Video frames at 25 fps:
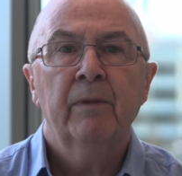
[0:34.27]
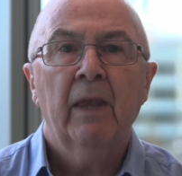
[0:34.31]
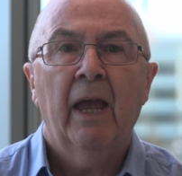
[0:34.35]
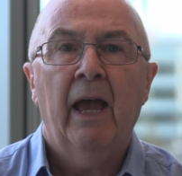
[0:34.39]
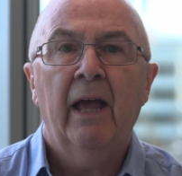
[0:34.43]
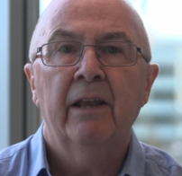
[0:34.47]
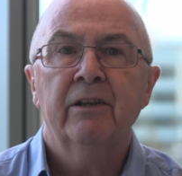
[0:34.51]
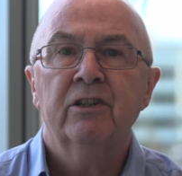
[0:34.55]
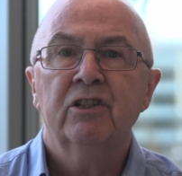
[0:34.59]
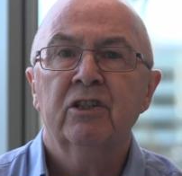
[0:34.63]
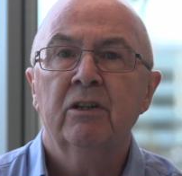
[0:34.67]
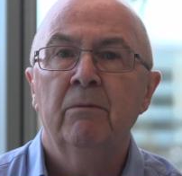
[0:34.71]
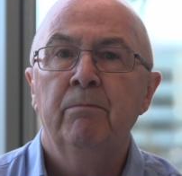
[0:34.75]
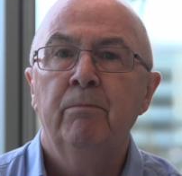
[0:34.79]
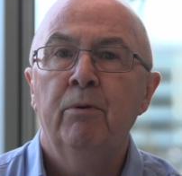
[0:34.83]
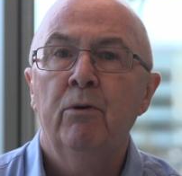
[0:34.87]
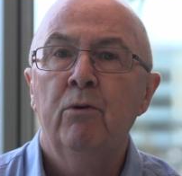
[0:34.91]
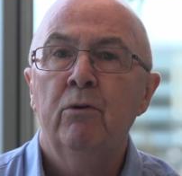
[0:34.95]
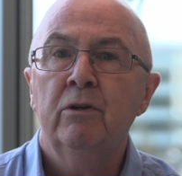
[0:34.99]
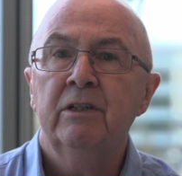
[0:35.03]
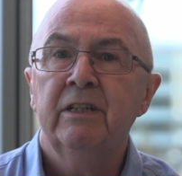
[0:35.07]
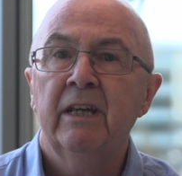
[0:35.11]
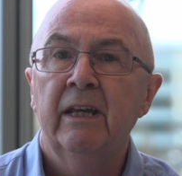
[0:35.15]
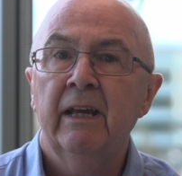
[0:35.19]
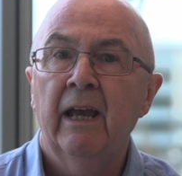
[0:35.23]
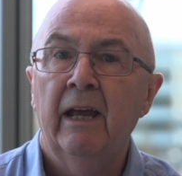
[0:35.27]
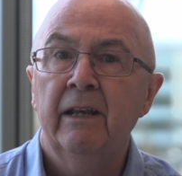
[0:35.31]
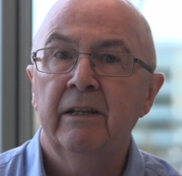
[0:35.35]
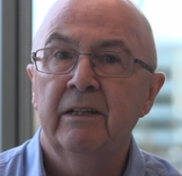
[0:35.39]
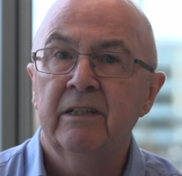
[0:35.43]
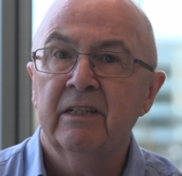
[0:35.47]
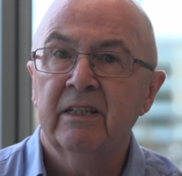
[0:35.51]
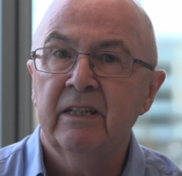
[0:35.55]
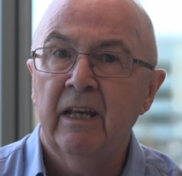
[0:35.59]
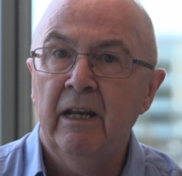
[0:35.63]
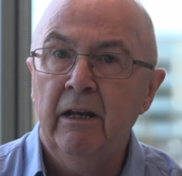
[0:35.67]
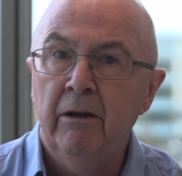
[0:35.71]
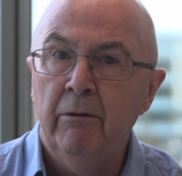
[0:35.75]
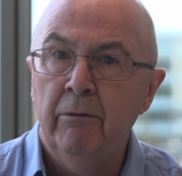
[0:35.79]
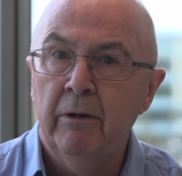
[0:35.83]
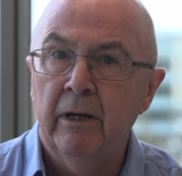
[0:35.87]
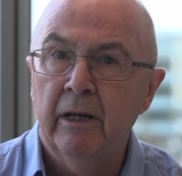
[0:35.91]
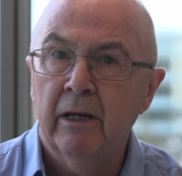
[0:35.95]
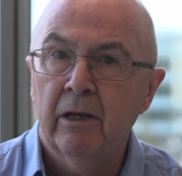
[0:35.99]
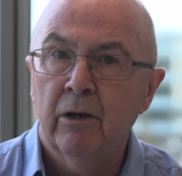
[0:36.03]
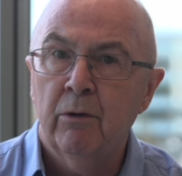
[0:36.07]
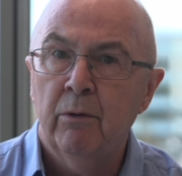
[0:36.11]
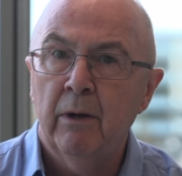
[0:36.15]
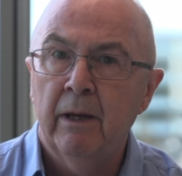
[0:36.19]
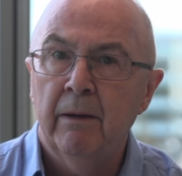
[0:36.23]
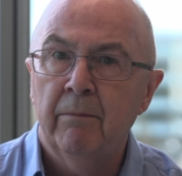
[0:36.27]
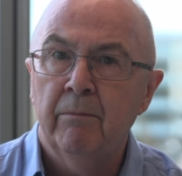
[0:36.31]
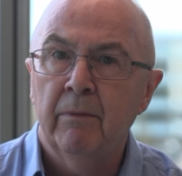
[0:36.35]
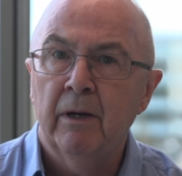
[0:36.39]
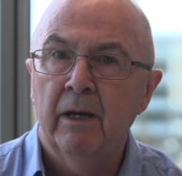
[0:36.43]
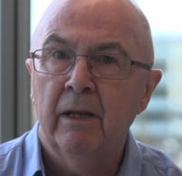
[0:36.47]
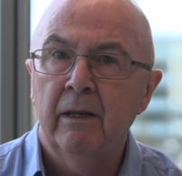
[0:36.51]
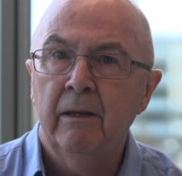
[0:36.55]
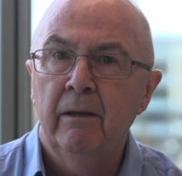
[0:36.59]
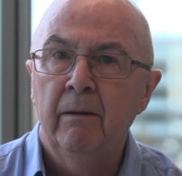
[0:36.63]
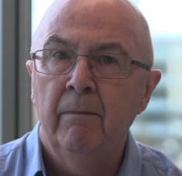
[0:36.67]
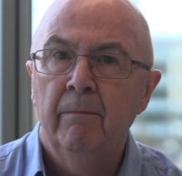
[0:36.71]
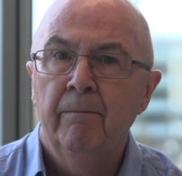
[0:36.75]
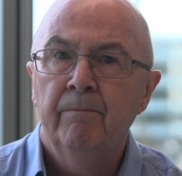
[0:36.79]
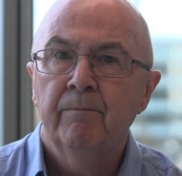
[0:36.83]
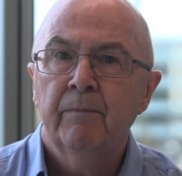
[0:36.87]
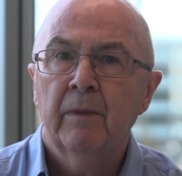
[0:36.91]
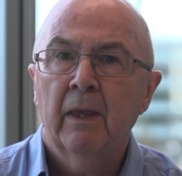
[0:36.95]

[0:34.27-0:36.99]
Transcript: and supporting ancillary equipment